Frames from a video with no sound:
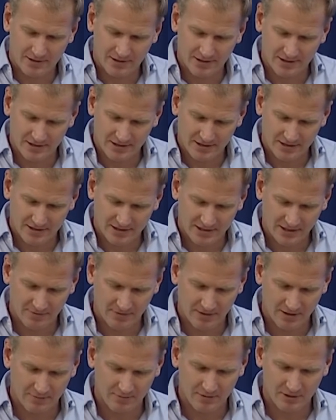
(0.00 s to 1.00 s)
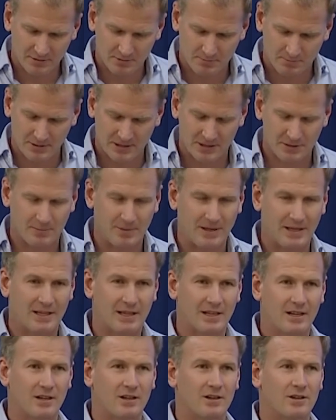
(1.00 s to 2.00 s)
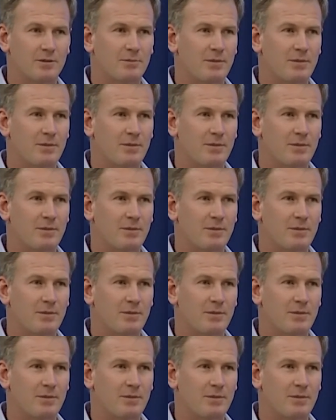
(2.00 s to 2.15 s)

this, this, evening I'm going to be speaking a lot